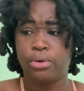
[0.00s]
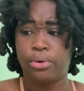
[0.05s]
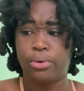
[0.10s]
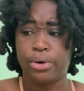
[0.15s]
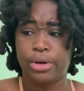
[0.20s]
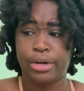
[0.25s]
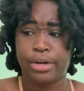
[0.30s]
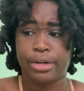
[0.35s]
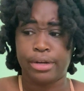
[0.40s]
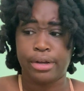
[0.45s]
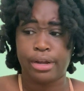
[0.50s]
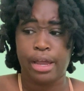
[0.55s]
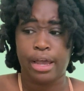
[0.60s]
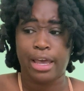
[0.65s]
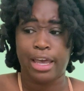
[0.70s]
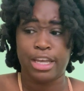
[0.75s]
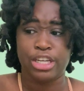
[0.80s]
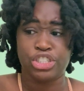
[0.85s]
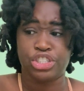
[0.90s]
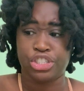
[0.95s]
or
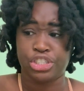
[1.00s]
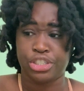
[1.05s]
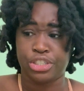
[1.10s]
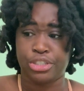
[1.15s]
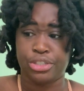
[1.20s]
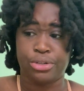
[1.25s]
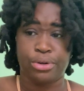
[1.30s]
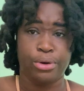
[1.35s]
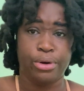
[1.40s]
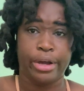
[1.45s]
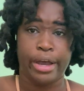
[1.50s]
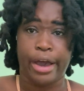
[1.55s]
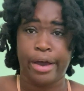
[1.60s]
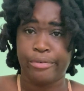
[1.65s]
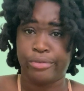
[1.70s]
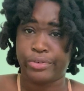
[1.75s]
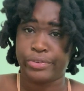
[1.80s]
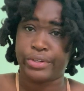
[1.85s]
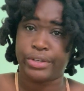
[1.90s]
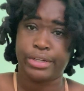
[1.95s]
Asia or
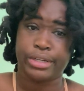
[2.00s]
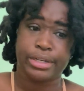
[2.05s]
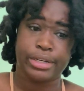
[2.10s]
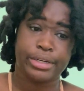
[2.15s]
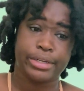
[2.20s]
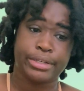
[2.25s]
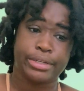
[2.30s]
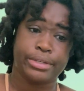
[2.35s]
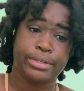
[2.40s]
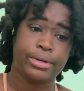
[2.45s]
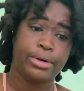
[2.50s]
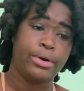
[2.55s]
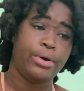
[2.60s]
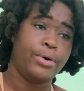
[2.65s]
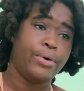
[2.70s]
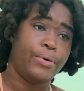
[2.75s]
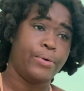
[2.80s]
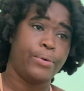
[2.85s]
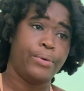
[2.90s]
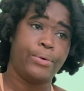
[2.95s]
Africa
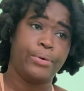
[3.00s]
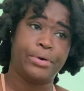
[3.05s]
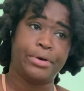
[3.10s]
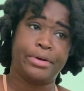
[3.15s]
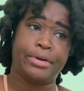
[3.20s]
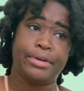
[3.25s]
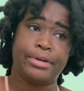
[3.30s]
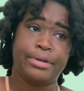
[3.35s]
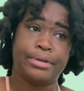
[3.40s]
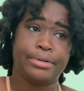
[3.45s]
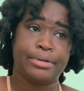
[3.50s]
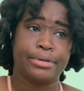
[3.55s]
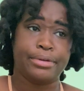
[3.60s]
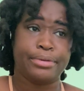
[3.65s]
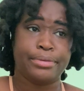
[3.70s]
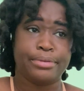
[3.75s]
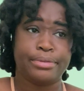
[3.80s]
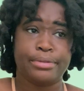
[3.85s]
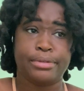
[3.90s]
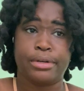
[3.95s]
or
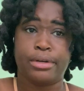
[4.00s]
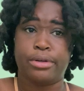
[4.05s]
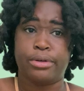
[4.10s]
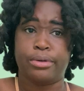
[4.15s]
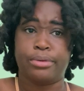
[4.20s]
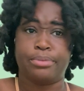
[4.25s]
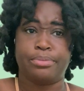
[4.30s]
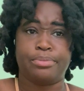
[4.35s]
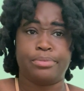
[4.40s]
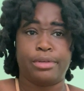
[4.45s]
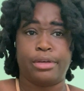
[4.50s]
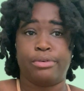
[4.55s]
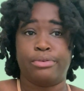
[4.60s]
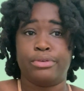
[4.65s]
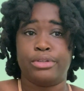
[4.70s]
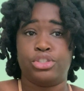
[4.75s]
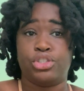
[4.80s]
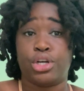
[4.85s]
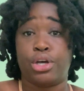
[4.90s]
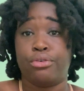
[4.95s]
if
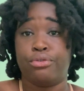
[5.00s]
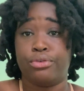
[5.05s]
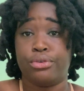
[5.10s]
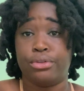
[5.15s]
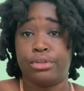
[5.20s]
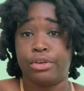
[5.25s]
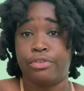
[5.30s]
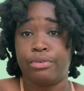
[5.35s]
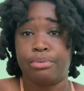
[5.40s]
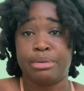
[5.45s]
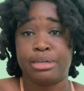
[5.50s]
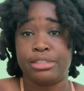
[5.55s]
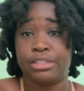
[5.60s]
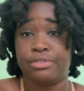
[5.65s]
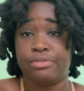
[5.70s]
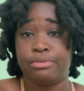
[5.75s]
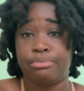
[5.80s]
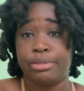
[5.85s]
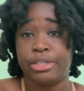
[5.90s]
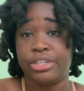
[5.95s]
we travel different parts
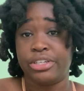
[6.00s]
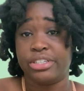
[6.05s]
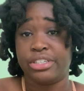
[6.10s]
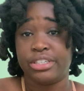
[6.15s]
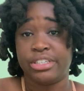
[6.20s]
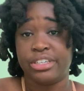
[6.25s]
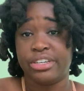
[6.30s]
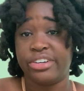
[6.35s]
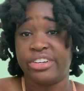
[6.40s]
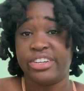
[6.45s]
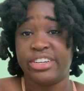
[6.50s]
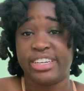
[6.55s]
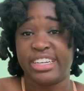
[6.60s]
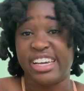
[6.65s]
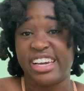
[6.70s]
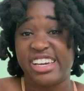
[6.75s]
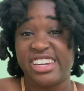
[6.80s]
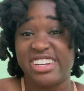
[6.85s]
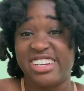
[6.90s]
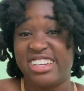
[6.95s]
of America or
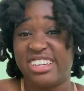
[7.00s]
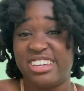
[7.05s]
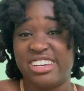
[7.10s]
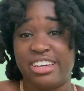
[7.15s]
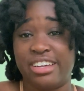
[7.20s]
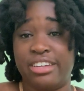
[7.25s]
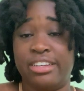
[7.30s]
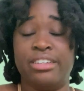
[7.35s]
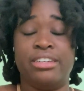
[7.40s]
Canada.